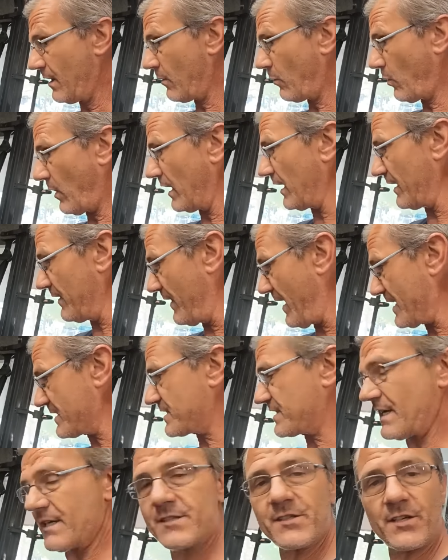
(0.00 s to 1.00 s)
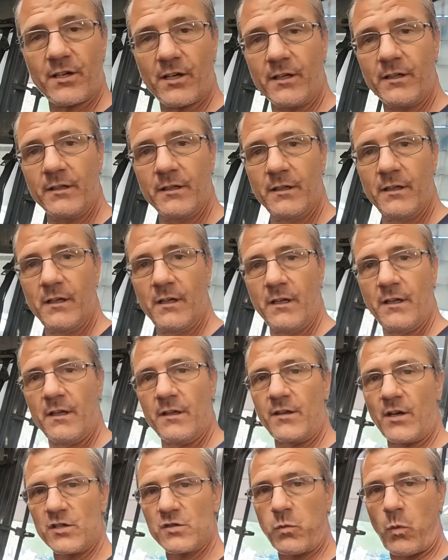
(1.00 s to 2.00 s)
Well, in that sensor,
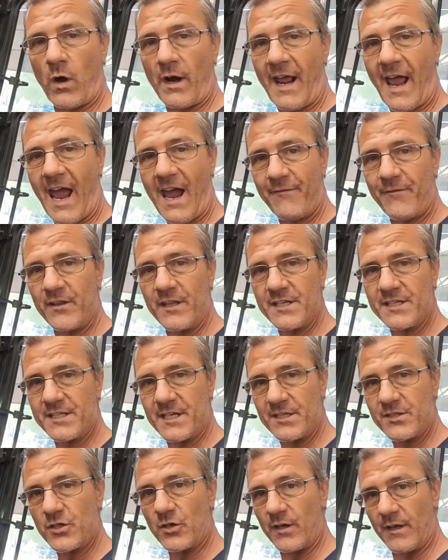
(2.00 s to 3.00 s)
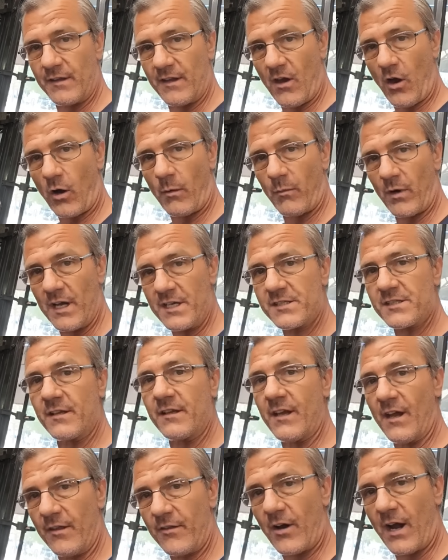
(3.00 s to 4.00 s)
there's one half of this sensor in the armrest and
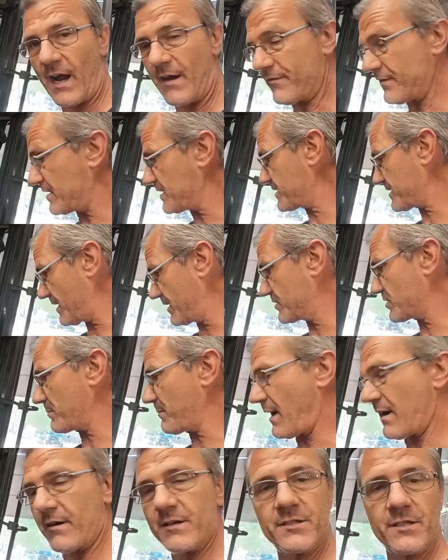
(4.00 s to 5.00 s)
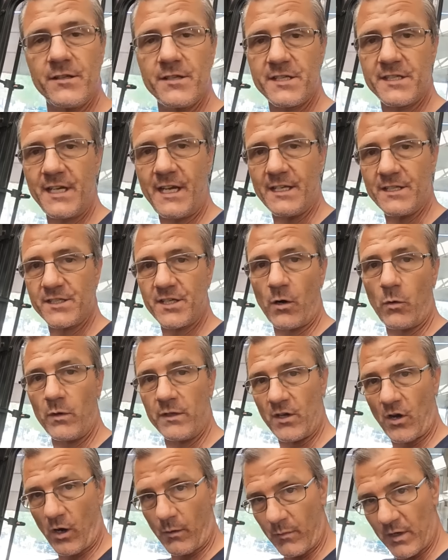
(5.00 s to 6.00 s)
the other half of this sensor mounted to the seat. So when
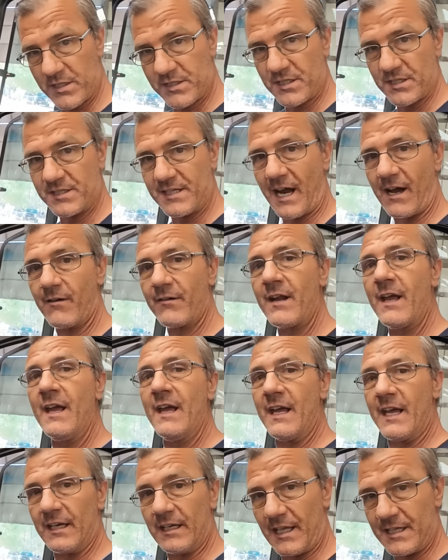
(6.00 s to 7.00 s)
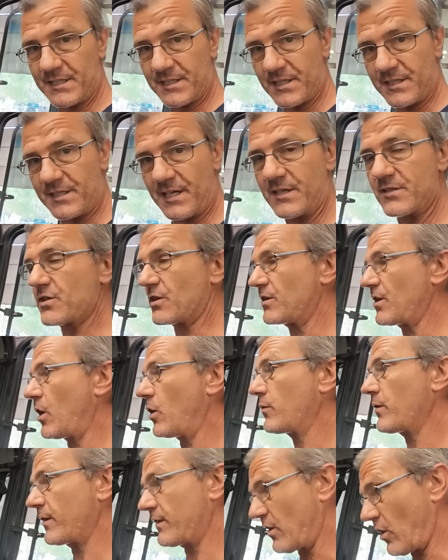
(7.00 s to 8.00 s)
the armrest is down, it lets the sensor
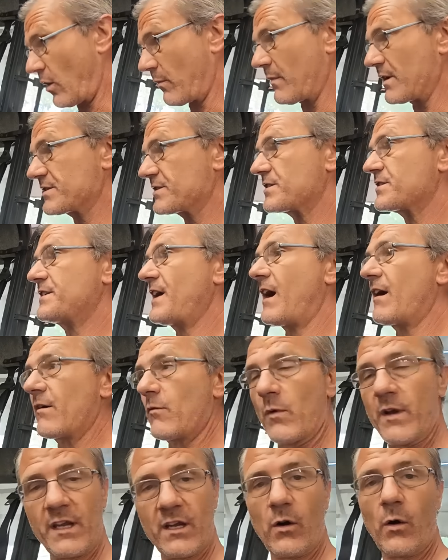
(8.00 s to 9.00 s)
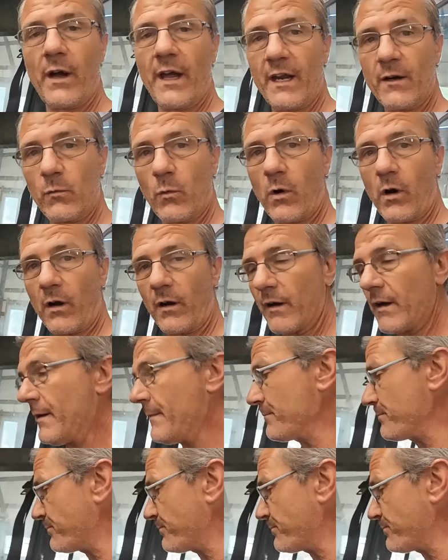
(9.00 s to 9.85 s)
know that the armrest is down and we can go ahead and work.